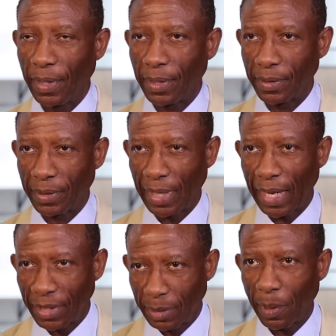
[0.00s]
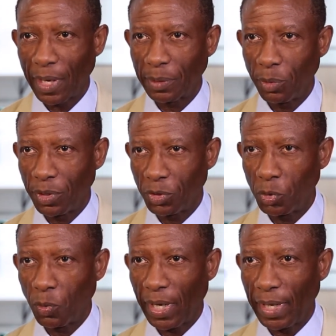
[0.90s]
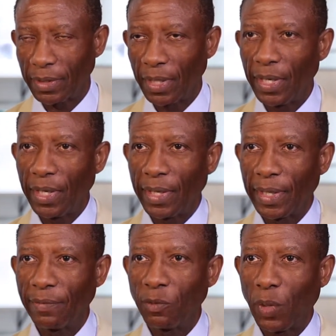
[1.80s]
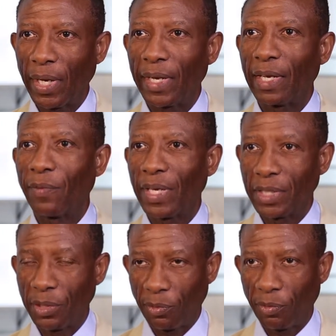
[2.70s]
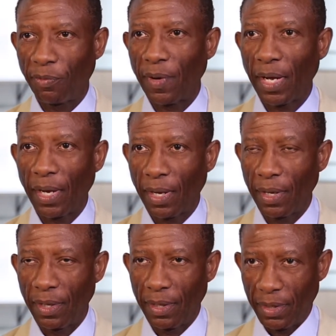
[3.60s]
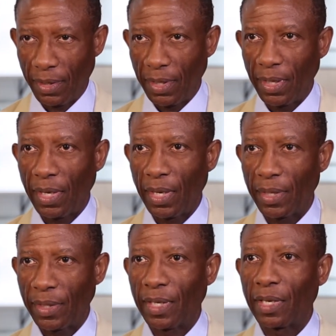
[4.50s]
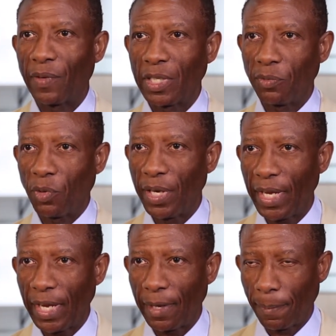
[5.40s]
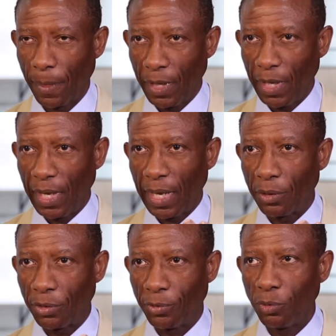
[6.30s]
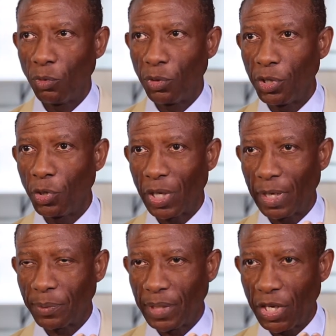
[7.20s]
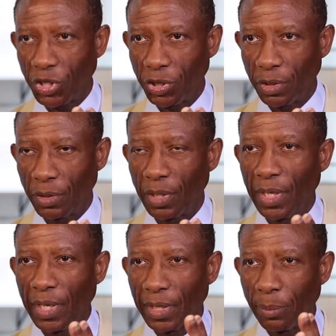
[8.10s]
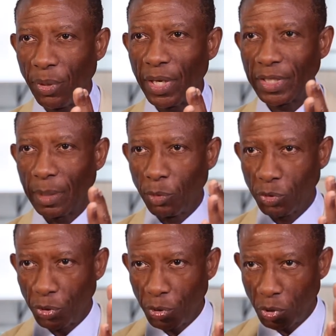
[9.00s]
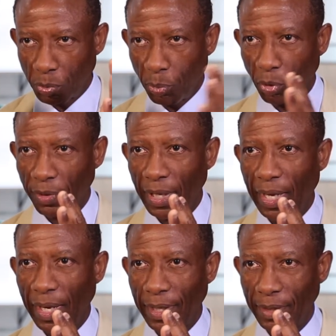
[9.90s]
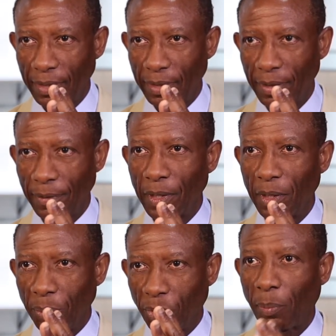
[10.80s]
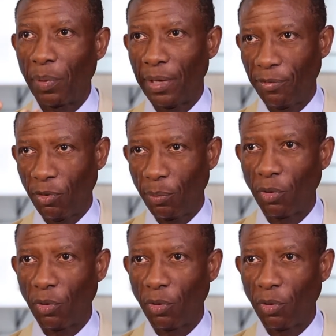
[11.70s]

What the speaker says: a slight disparity between the two eyes, giving one eye an advantage for far and the other an advantage for near. And through neuroadaptation, the brain is able to use both eyes properly for